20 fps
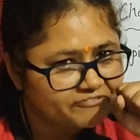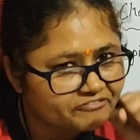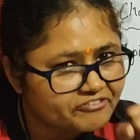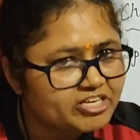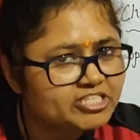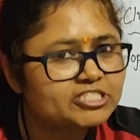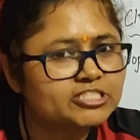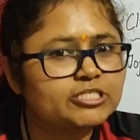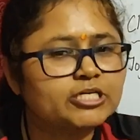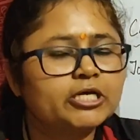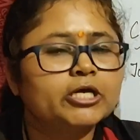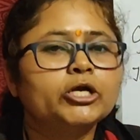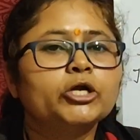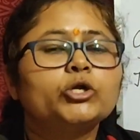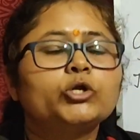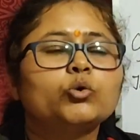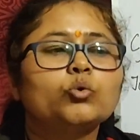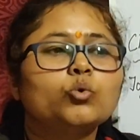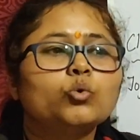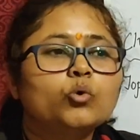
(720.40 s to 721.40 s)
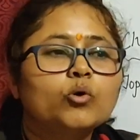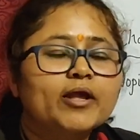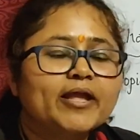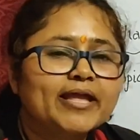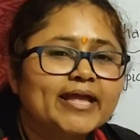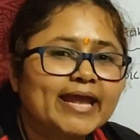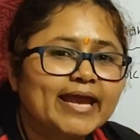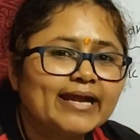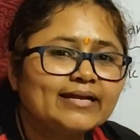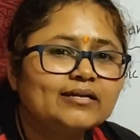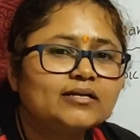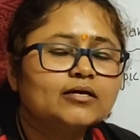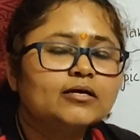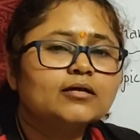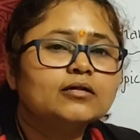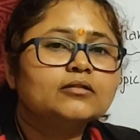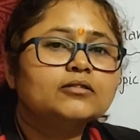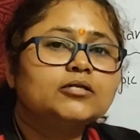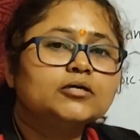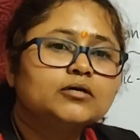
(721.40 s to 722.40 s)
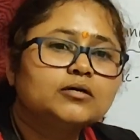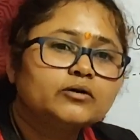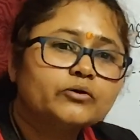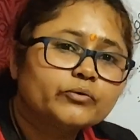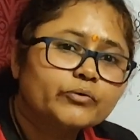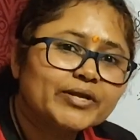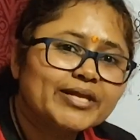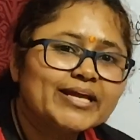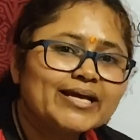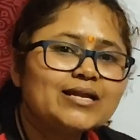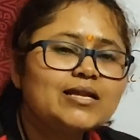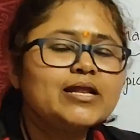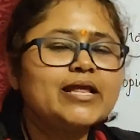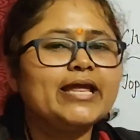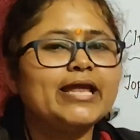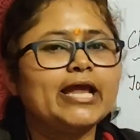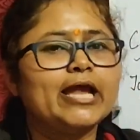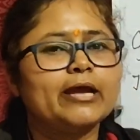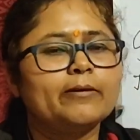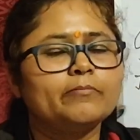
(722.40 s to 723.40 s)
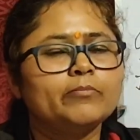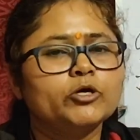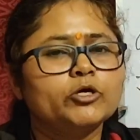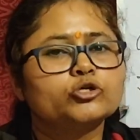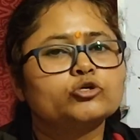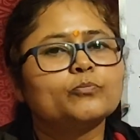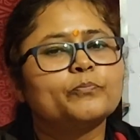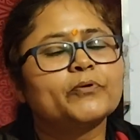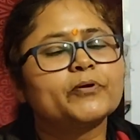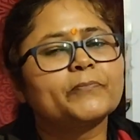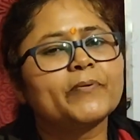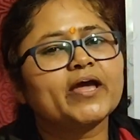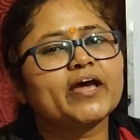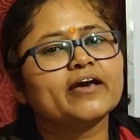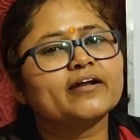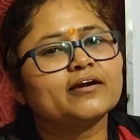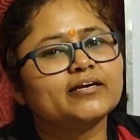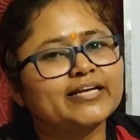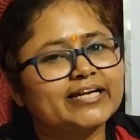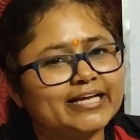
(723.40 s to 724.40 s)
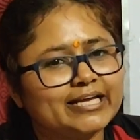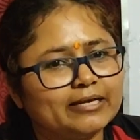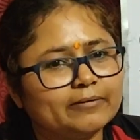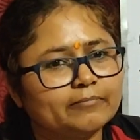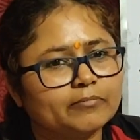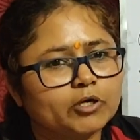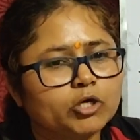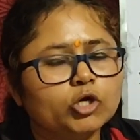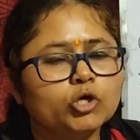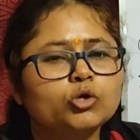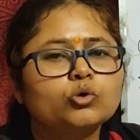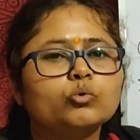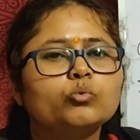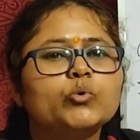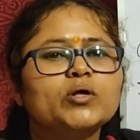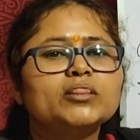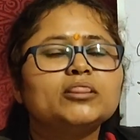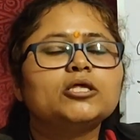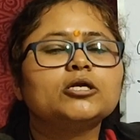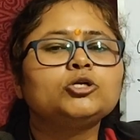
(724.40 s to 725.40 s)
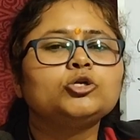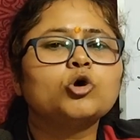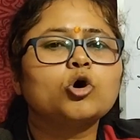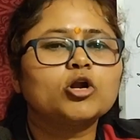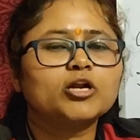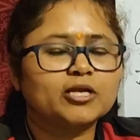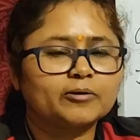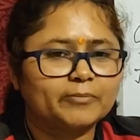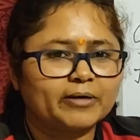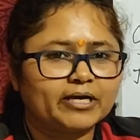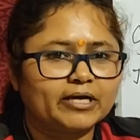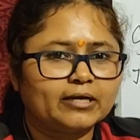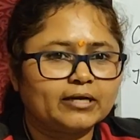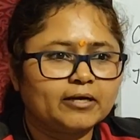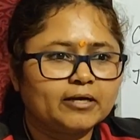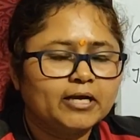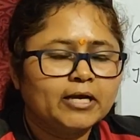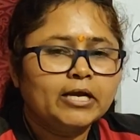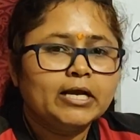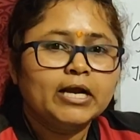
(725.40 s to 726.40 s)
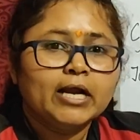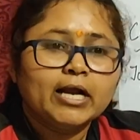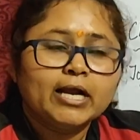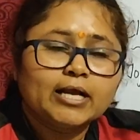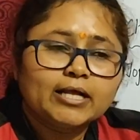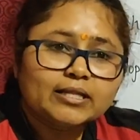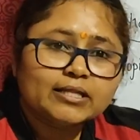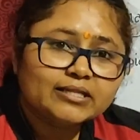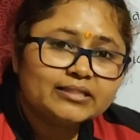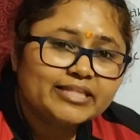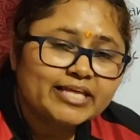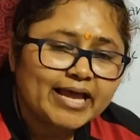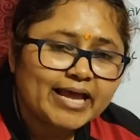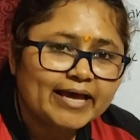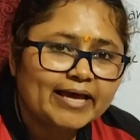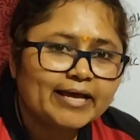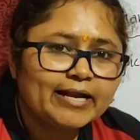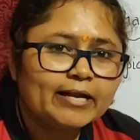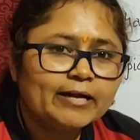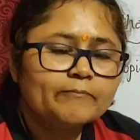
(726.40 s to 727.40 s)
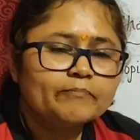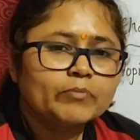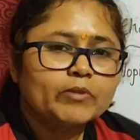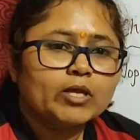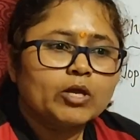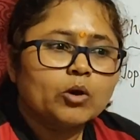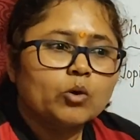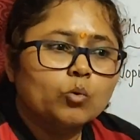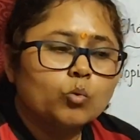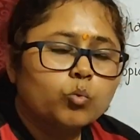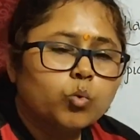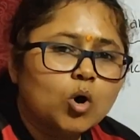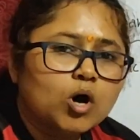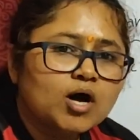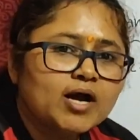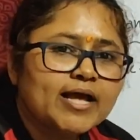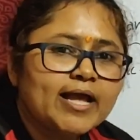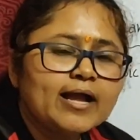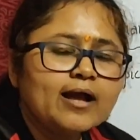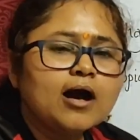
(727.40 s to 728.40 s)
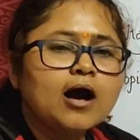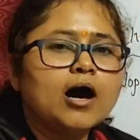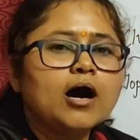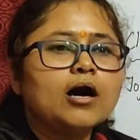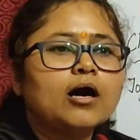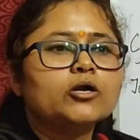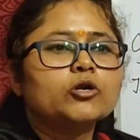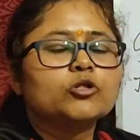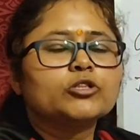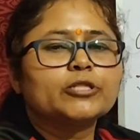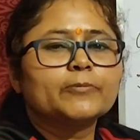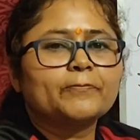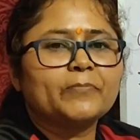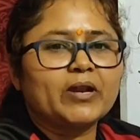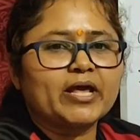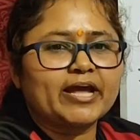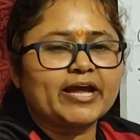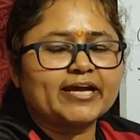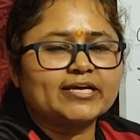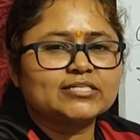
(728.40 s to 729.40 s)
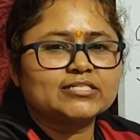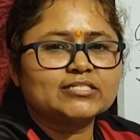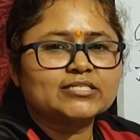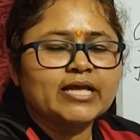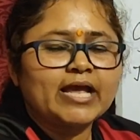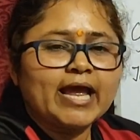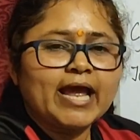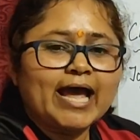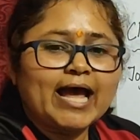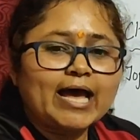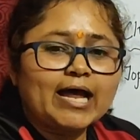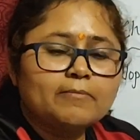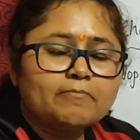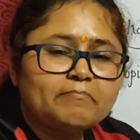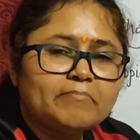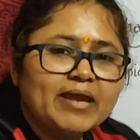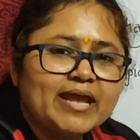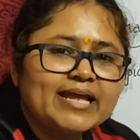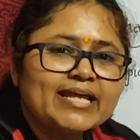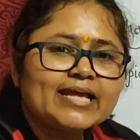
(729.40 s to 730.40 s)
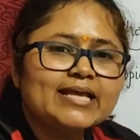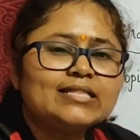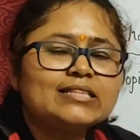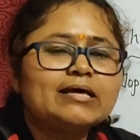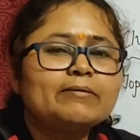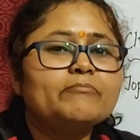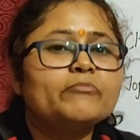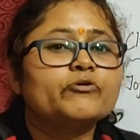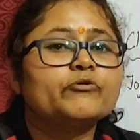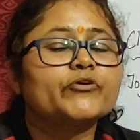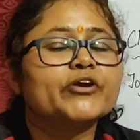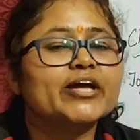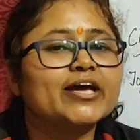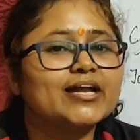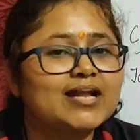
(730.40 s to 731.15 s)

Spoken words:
to get the real aim to prepare a team to win the tournament. There, working hard on the players and making them realize